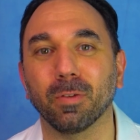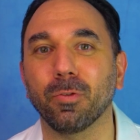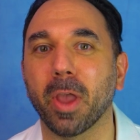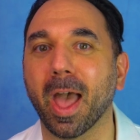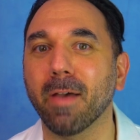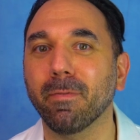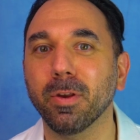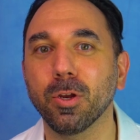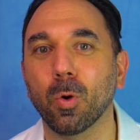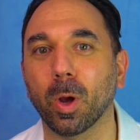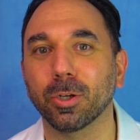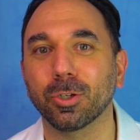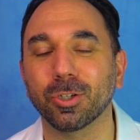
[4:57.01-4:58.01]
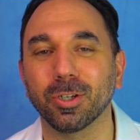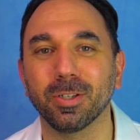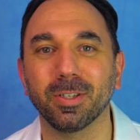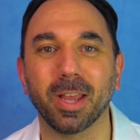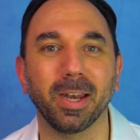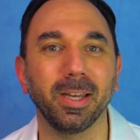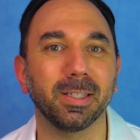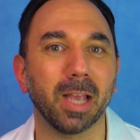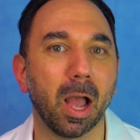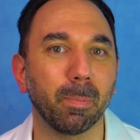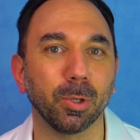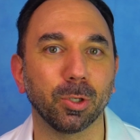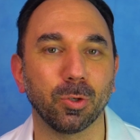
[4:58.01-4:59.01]
If you have any questions, any
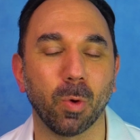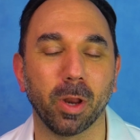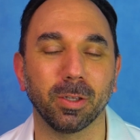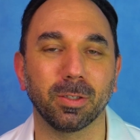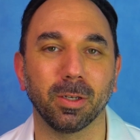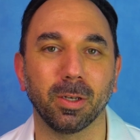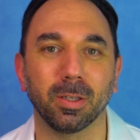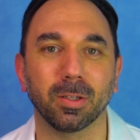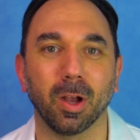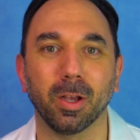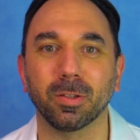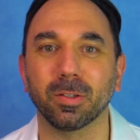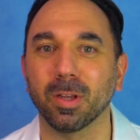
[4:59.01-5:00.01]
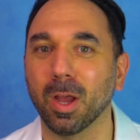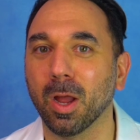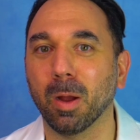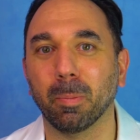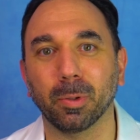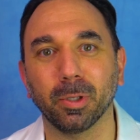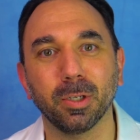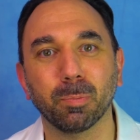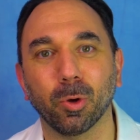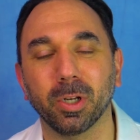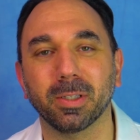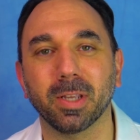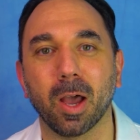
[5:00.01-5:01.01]
topics you want us to discuss, please put it